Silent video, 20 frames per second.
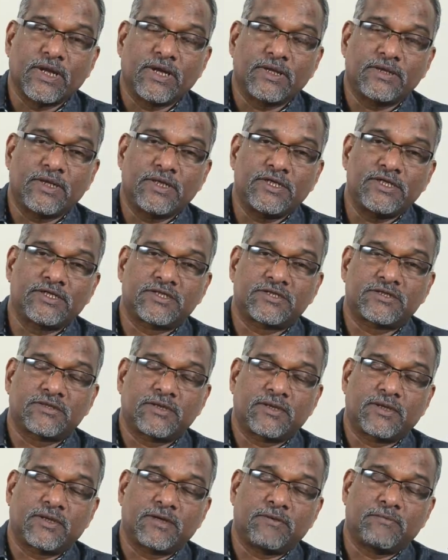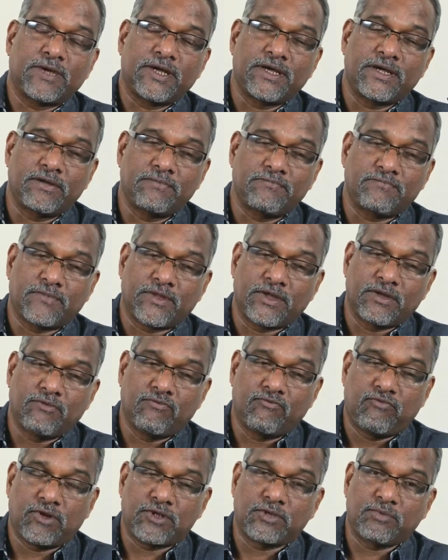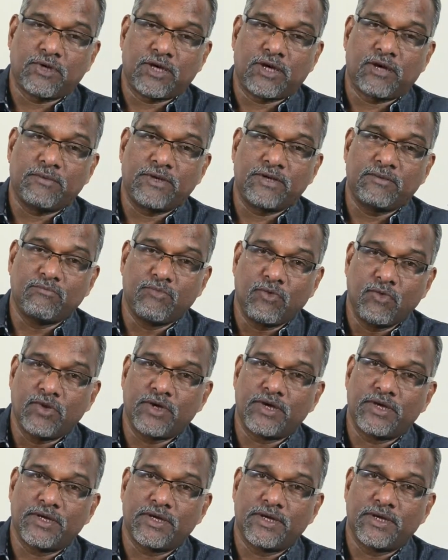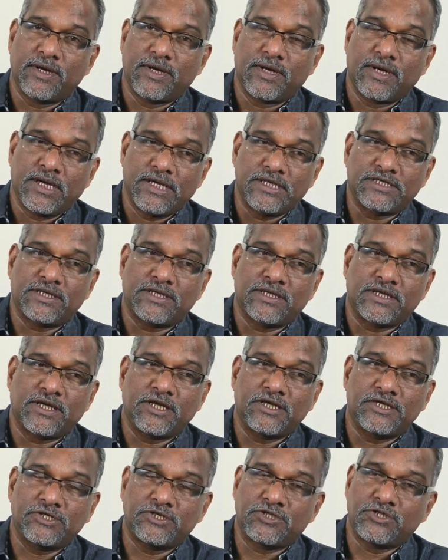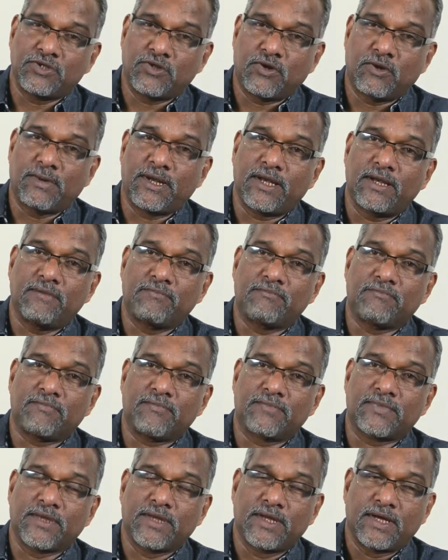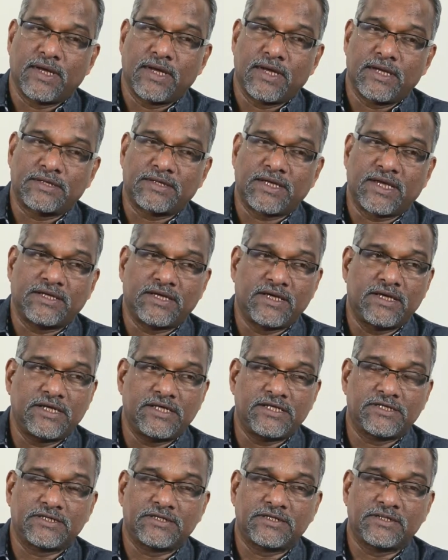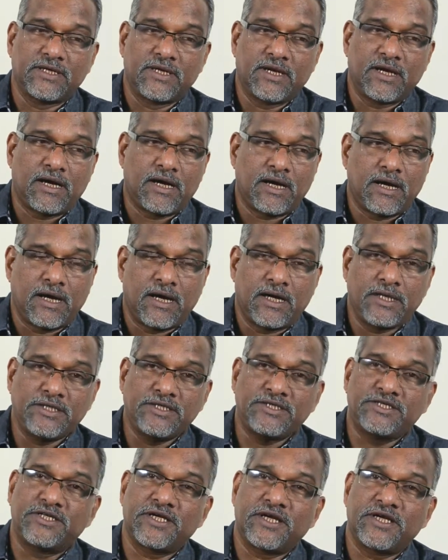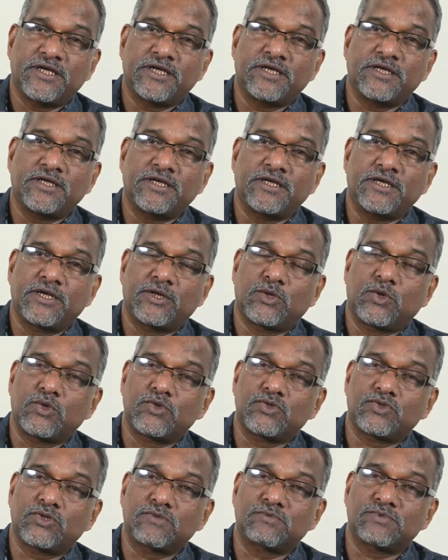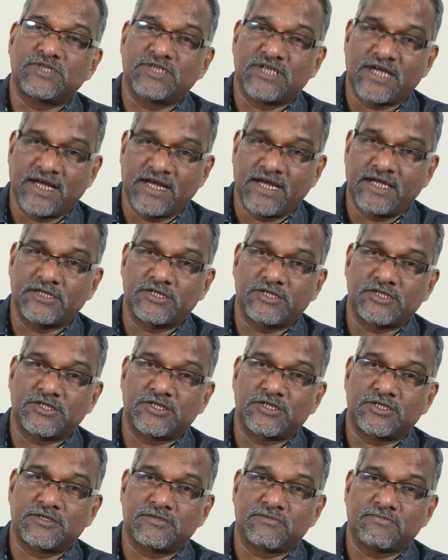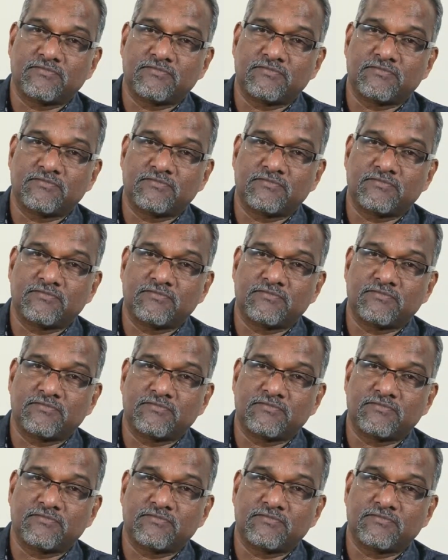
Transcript: That is my forthcoming book. It is an English novel. Title is Undying Echoes of Silence.